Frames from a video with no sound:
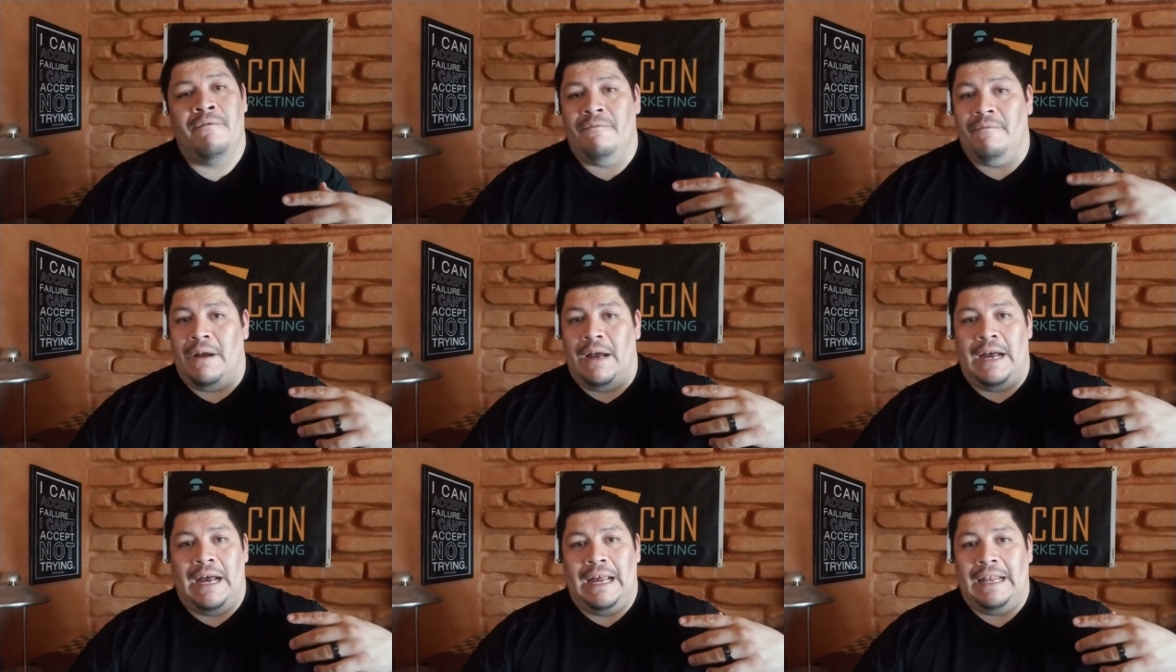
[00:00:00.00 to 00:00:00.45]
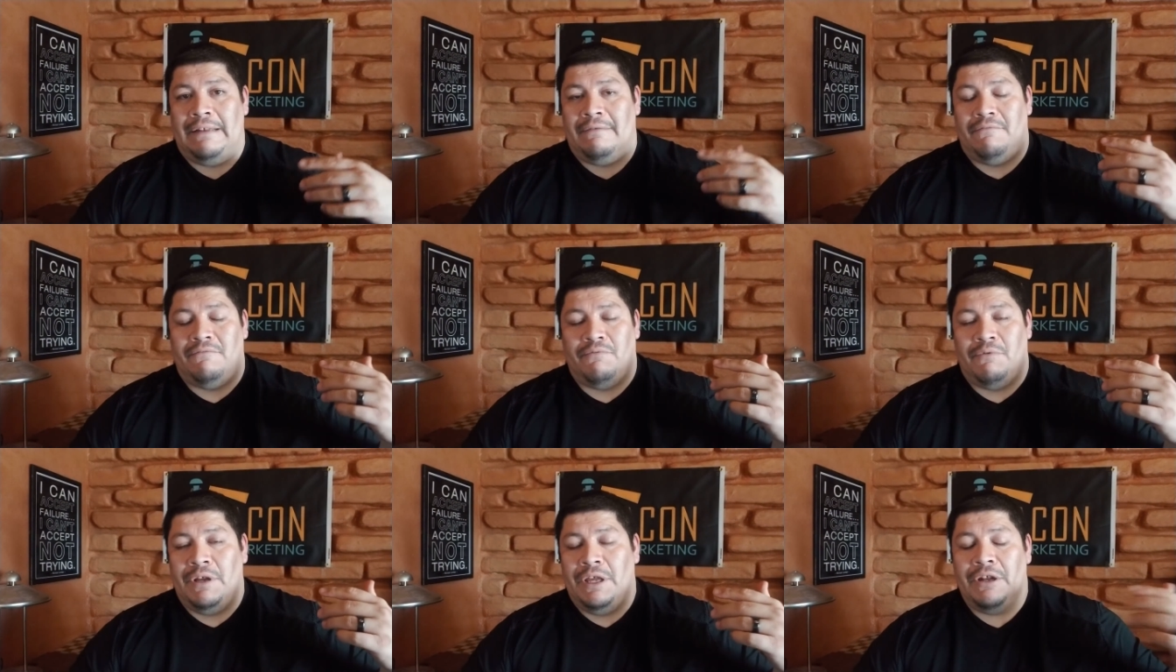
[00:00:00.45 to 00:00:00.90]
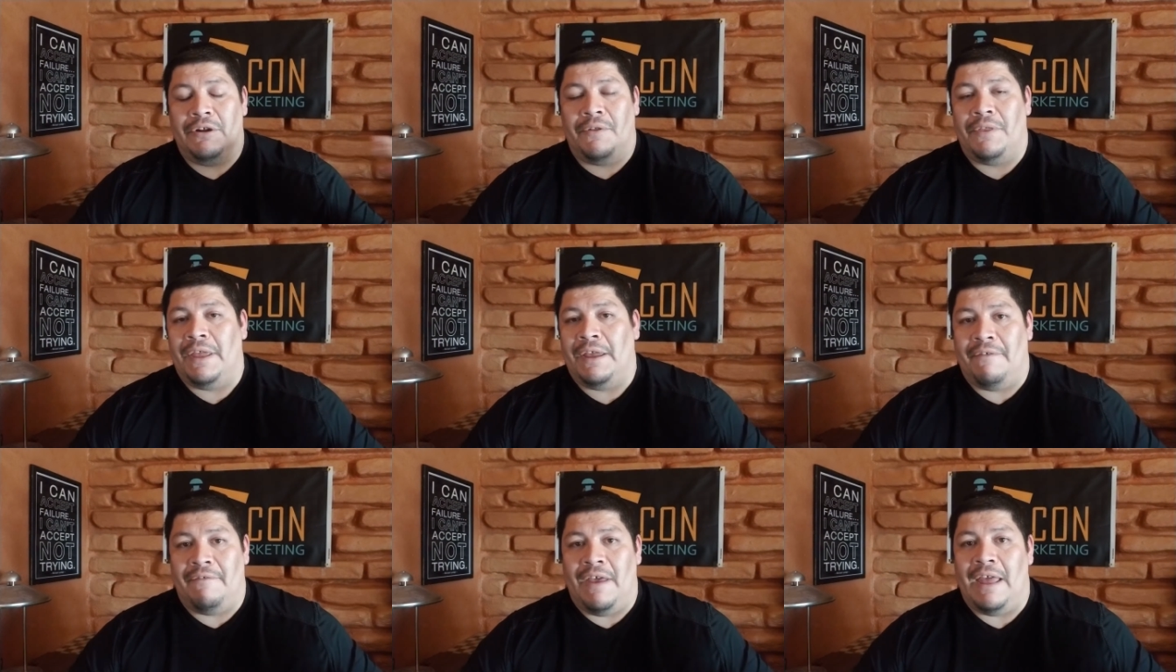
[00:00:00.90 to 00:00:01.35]
I really don't
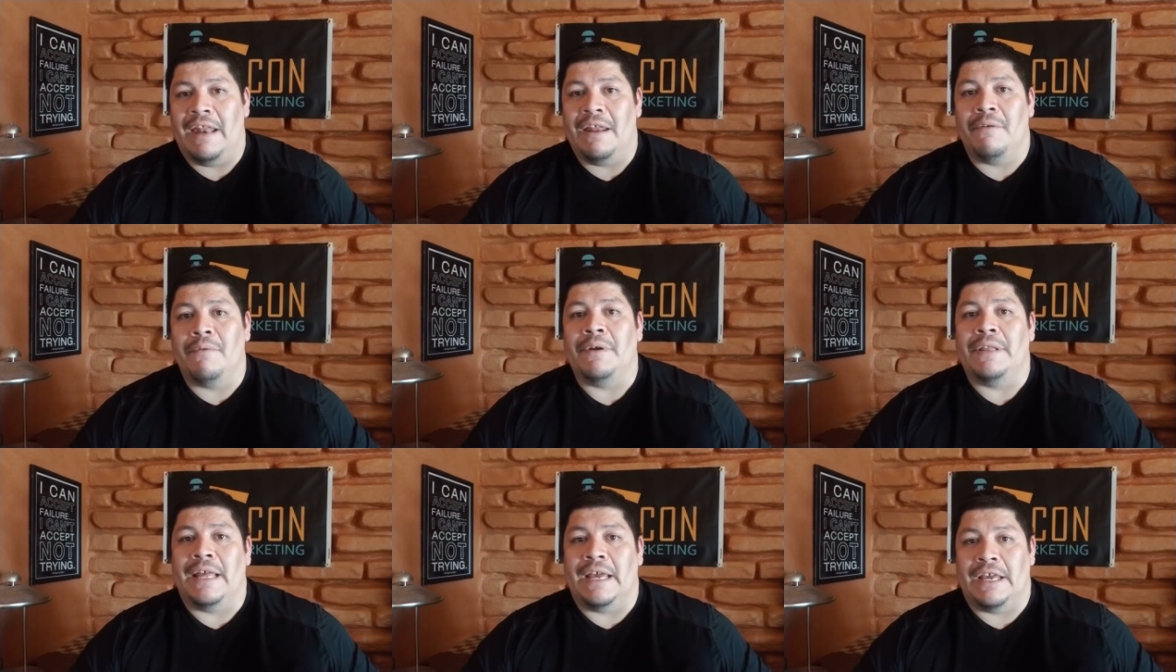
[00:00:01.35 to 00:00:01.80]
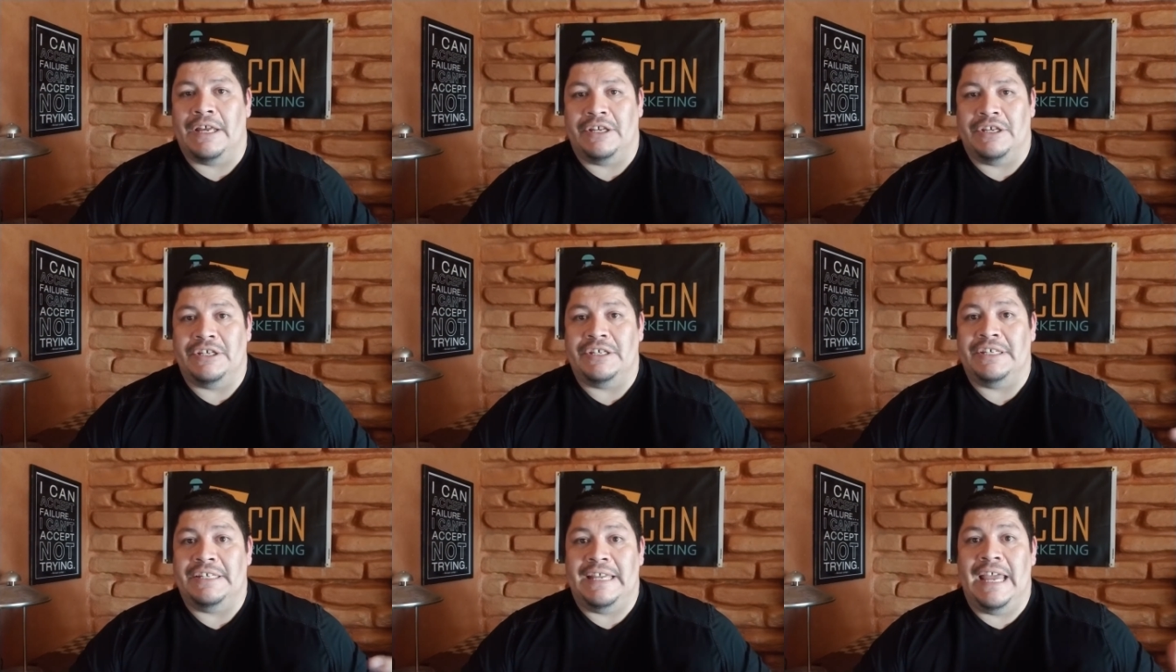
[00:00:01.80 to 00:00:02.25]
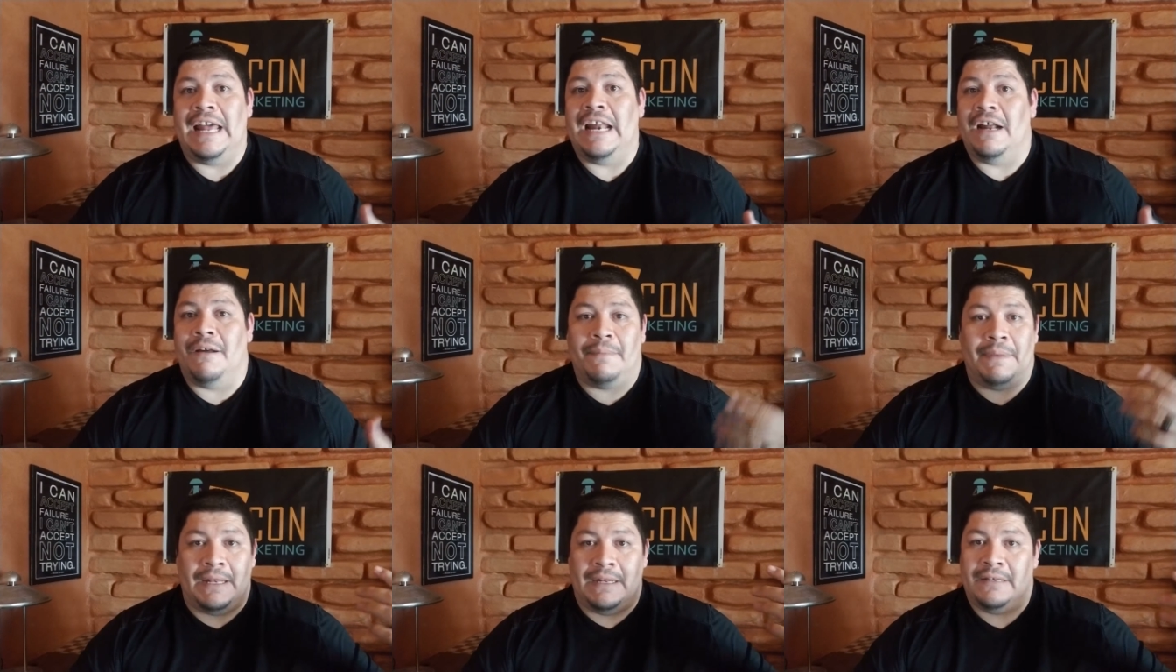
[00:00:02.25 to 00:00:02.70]
think of anyone that could just get
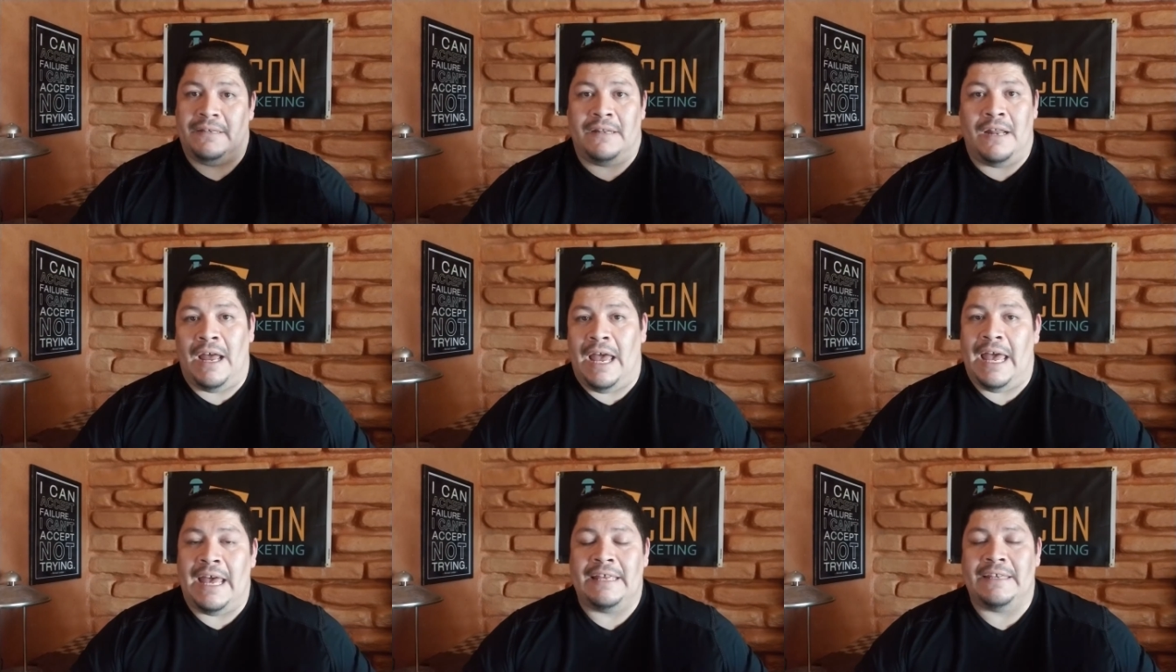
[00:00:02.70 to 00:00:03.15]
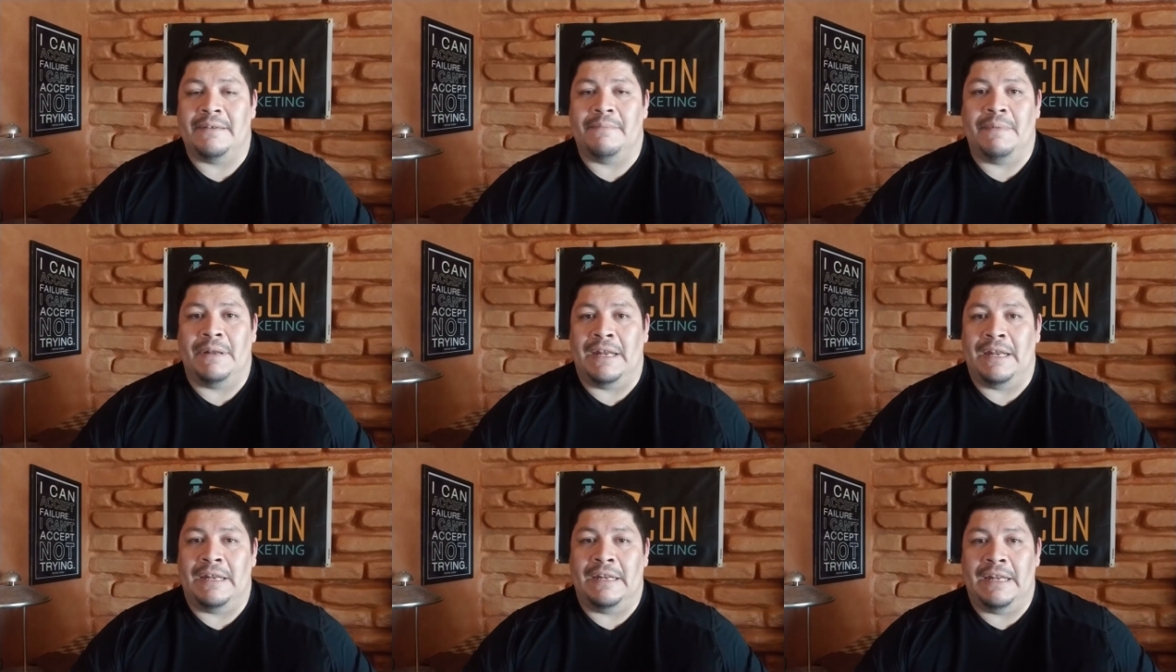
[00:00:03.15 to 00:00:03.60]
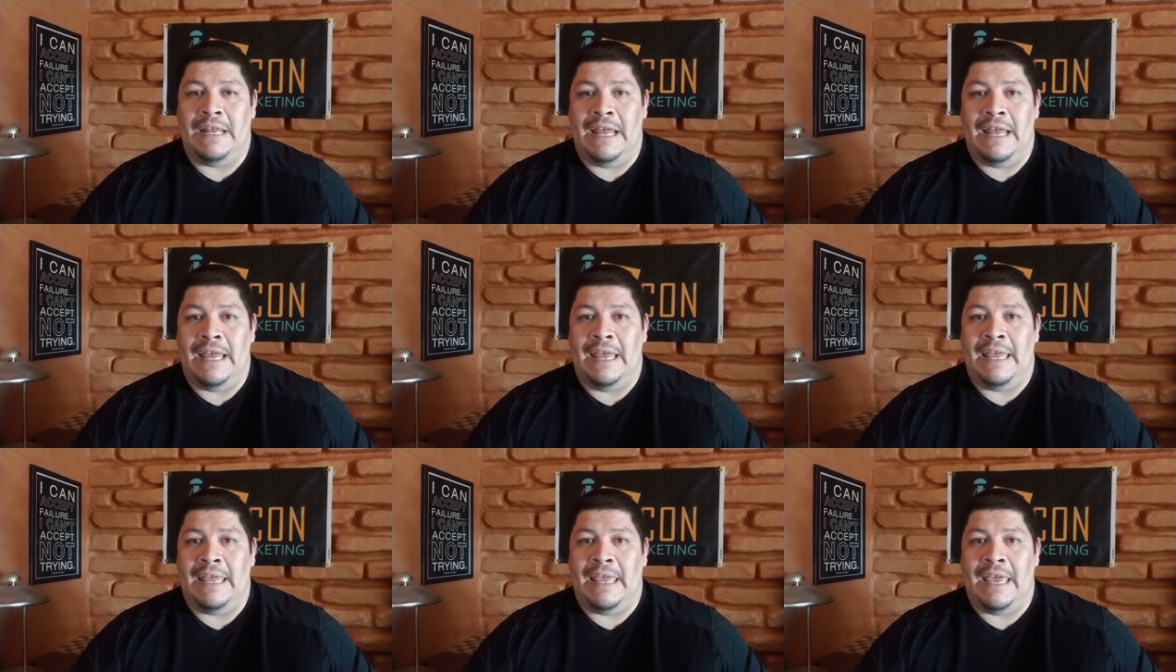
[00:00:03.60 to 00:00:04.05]
up hasn't been
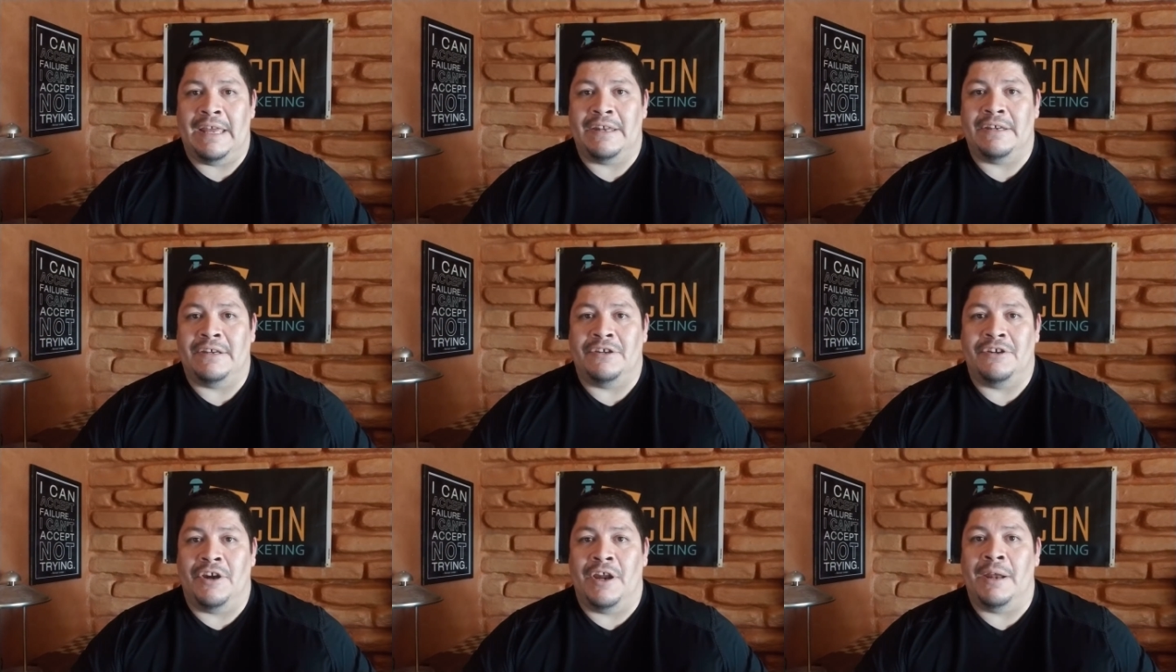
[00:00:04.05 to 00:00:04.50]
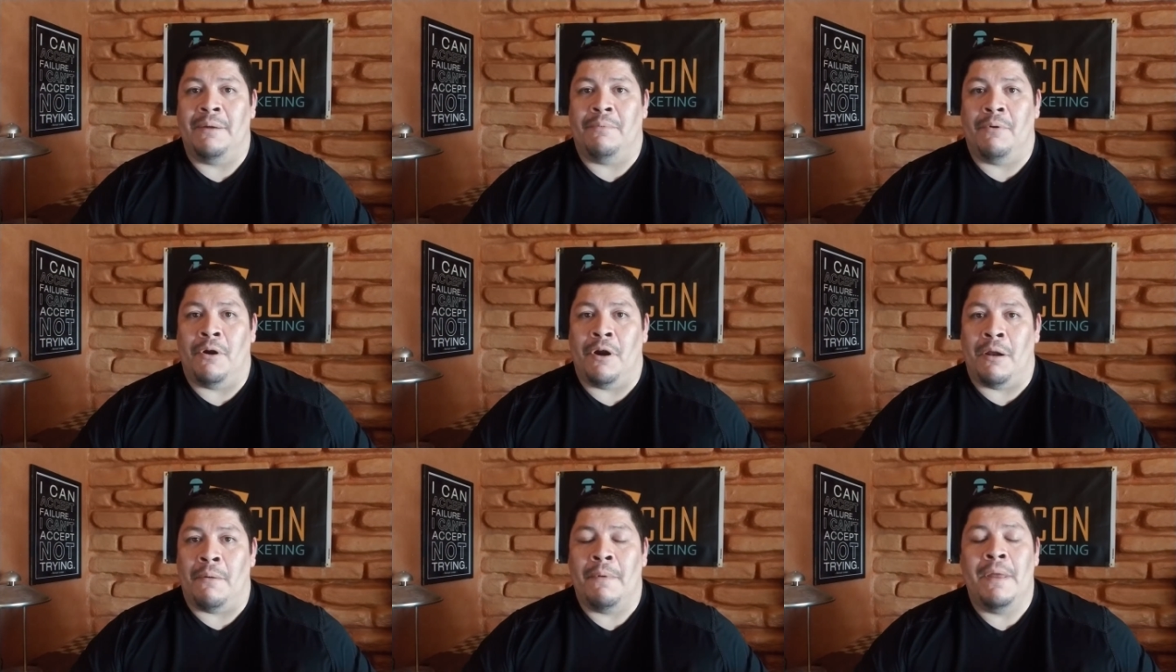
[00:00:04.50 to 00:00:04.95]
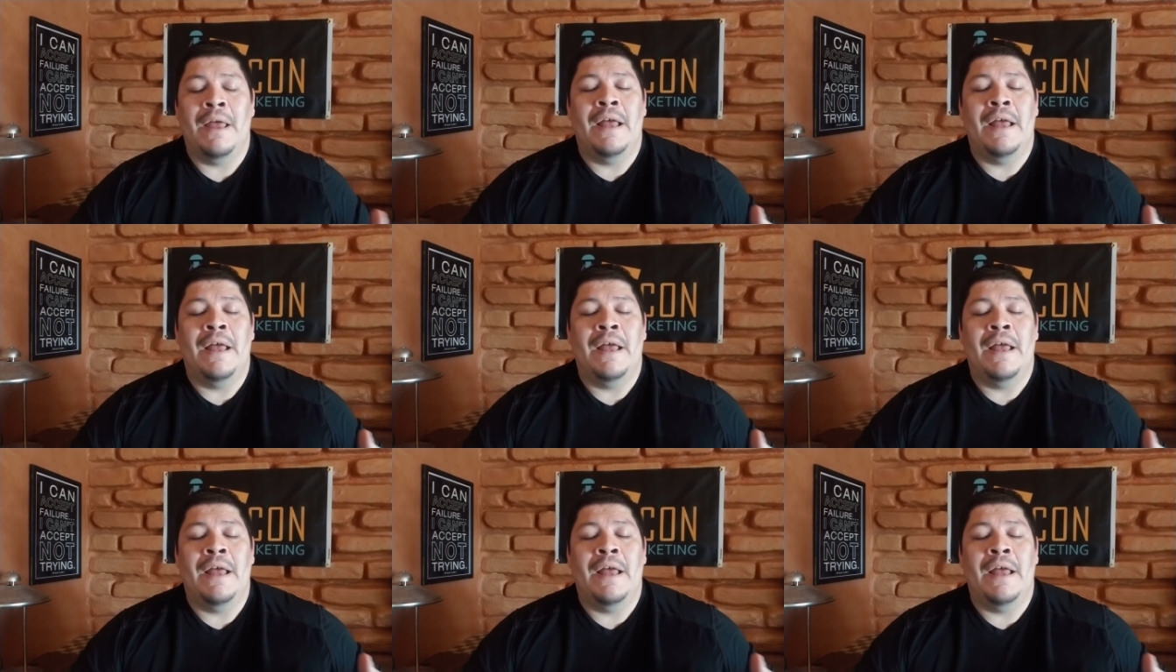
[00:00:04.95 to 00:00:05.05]
engaged in a training program